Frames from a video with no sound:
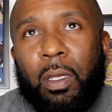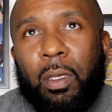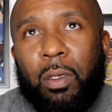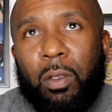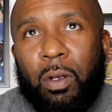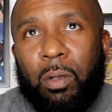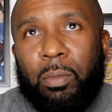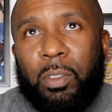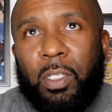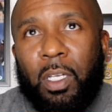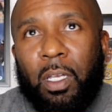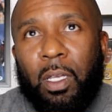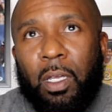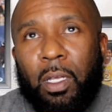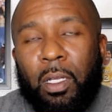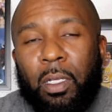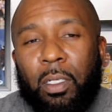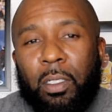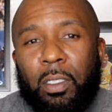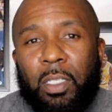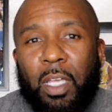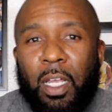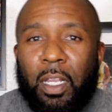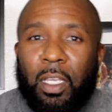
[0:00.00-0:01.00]
You know what I'm
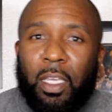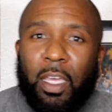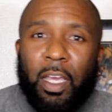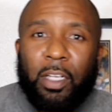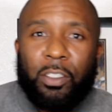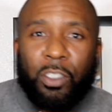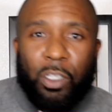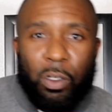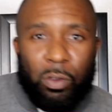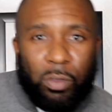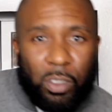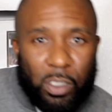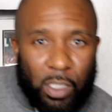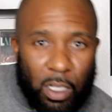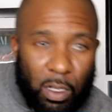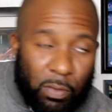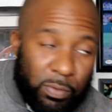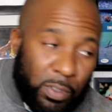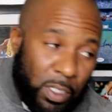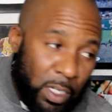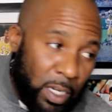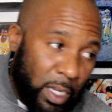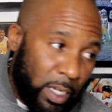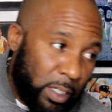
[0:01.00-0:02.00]
saying? Dedicate
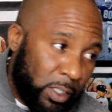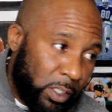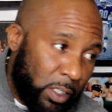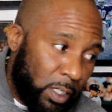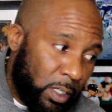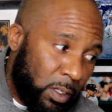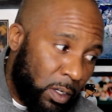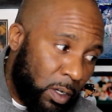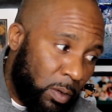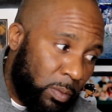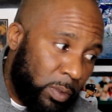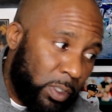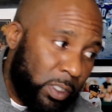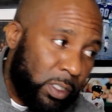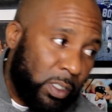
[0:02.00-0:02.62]
yourself to that shit, homie.